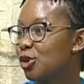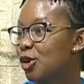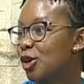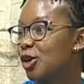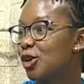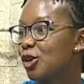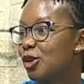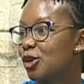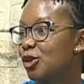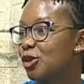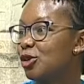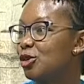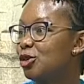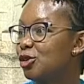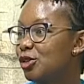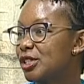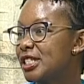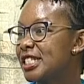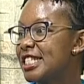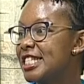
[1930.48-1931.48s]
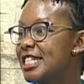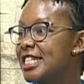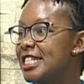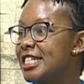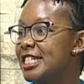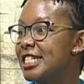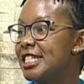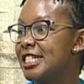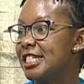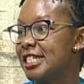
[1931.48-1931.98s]
to, you'll, you'll, get see.
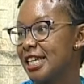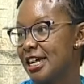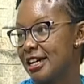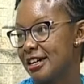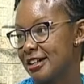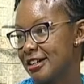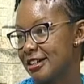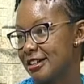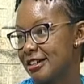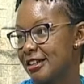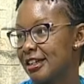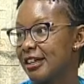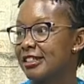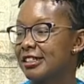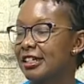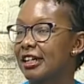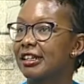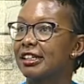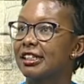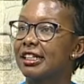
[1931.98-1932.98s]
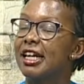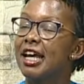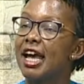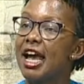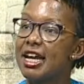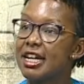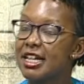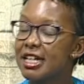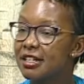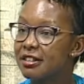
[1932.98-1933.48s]
to you'll get to see exactly get to see.
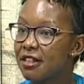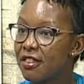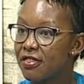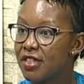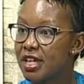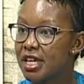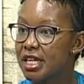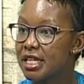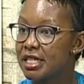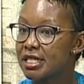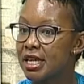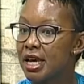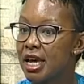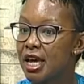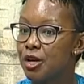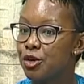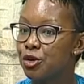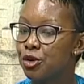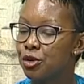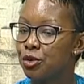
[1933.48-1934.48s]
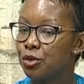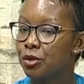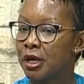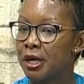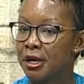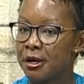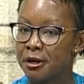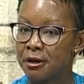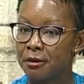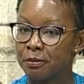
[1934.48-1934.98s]
and another thing is you know
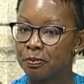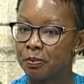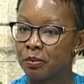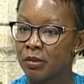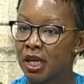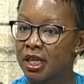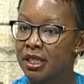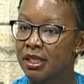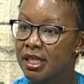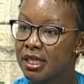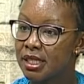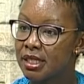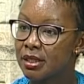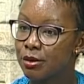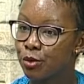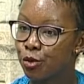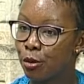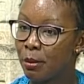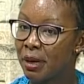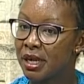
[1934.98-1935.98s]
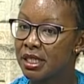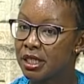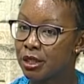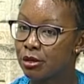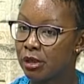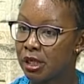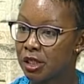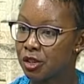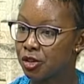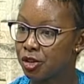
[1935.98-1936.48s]
um, this romantic
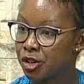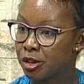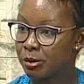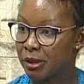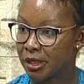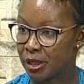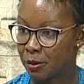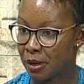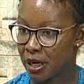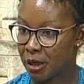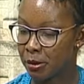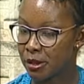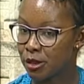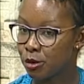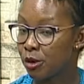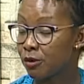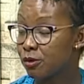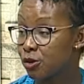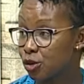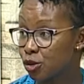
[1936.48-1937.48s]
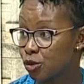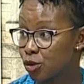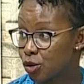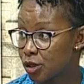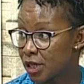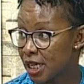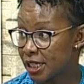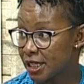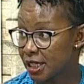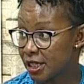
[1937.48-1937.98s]
relationship at the workplace we've
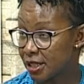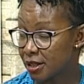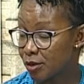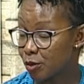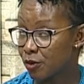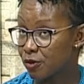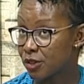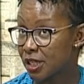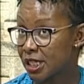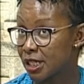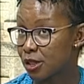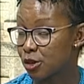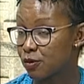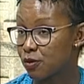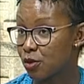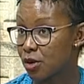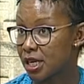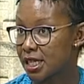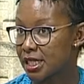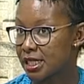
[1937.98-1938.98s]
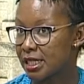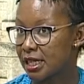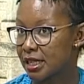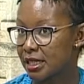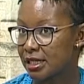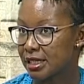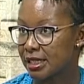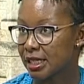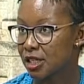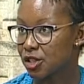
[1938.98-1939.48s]
tend, we've tended to focus in our
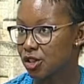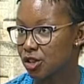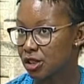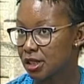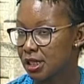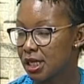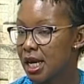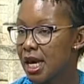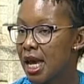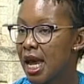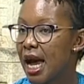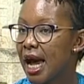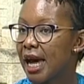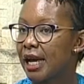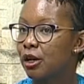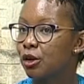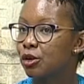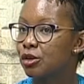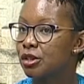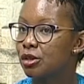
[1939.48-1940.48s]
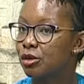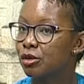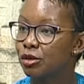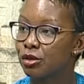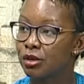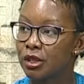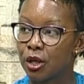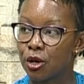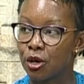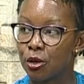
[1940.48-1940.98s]
discussion mm. a lot on
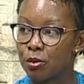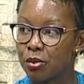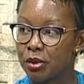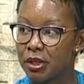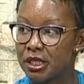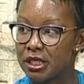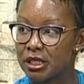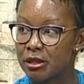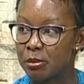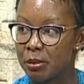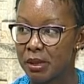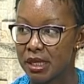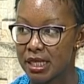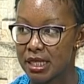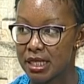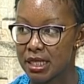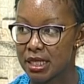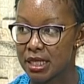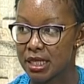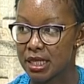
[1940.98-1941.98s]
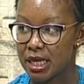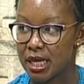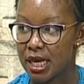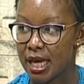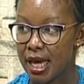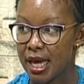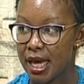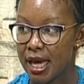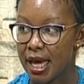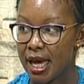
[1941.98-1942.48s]
the corporate space. The, uh -huh, uh
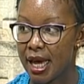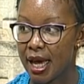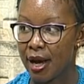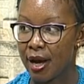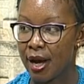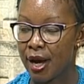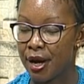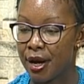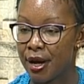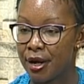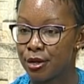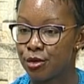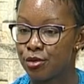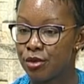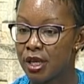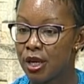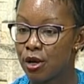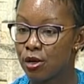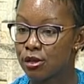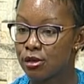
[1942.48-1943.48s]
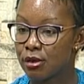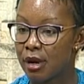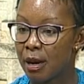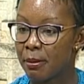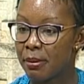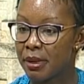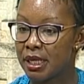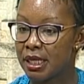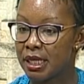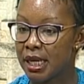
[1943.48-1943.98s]
-huh. Uh, do they also
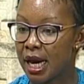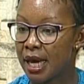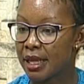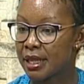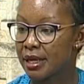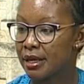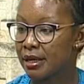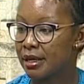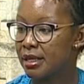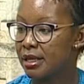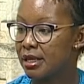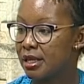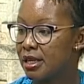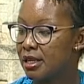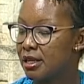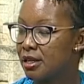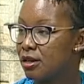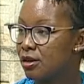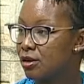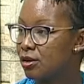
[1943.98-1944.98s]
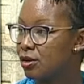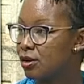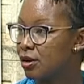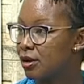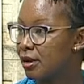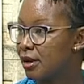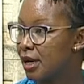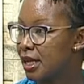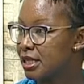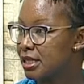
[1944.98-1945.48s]
happen in other, in, in
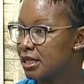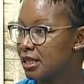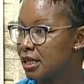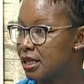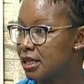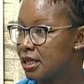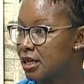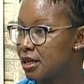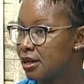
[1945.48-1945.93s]
let's say, in